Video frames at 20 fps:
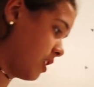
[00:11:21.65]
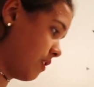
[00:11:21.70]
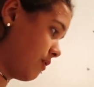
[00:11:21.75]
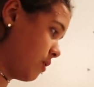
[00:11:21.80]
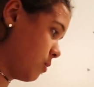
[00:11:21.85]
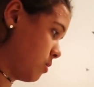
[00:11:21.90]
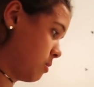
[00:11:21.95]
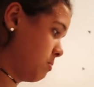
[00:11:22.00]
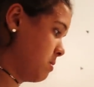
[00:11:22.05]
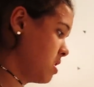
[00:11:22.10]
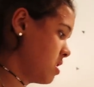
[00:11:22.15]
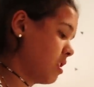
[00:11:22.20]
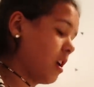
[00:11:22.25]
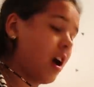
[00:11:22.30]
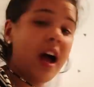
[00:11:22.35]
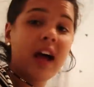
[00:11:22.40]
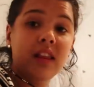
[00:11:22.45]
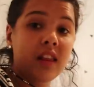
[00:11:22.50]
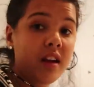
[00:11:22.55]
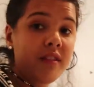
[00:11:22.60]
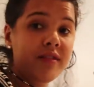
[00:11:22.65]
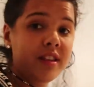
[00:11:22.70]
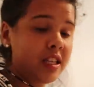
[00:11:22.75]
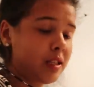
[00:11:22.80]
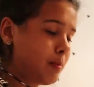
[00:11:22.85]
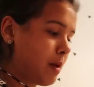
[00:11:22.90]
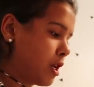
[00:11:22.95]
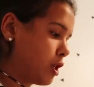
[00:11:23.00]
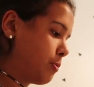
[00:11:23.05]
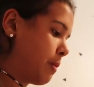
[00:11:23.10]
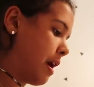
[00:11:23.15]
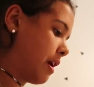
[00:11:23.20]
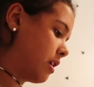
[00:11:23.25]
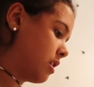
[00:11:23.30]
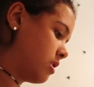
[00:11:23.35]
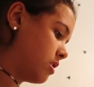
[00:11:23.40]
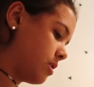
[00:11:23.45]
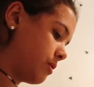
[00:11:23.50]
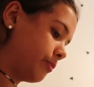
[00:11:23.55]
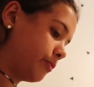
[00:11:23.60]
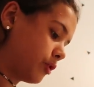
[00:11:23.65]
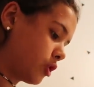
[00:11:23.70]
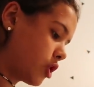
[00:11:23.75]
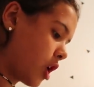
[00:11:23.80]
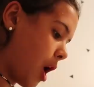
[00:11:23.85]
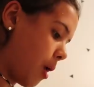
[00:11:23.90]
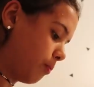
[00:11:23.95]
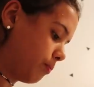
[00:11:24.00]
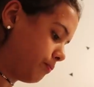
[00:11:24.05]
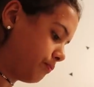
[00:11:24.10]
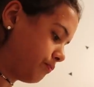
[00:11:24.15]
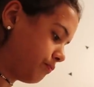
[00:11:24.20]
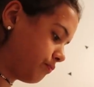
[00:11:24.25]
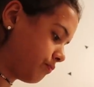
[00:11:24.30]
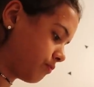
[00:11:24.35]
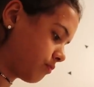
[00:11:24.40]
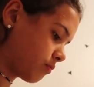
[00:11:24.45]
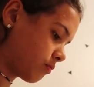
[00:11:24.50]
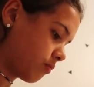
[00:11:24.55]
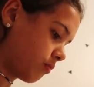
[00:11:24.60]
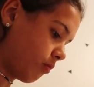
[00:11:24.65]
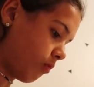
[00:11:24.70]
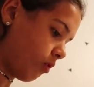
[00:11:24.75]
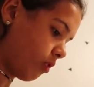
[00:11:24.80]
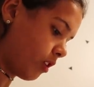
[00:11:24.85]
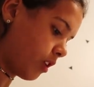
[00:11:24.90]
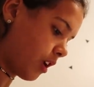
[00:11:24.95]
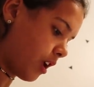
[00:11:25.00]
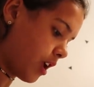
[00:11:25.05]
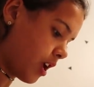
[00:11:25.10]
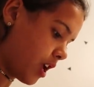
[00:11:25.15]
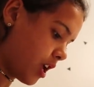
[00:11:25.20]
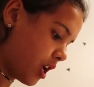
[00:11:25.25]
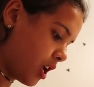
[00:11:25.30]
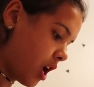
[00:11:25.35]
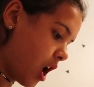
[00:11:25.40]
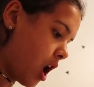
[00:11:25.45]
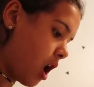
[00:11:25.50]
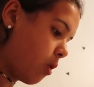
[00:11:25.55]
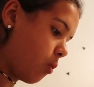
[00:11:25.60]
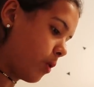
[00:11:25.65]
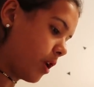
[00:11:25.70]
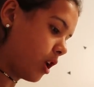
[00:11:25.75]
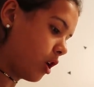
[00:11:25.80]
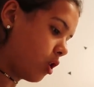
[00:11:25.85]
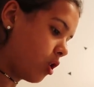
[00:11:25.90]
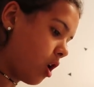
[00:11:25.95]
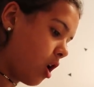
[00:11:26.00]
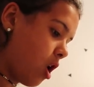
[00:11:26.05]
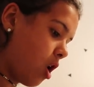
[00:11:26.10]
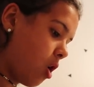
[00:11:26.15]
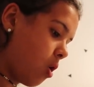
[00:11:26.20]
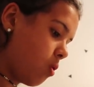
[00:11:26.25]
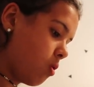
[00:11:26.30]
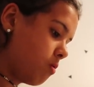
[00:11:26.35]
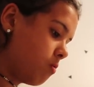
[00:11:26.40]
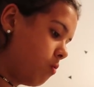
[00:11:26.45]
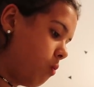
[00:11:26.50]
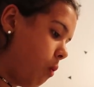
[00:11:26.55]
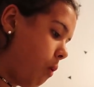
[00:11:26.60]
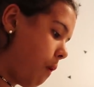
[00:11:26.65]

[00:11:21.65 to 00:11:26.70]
if it was me, I love these mesh baggies. So here we go.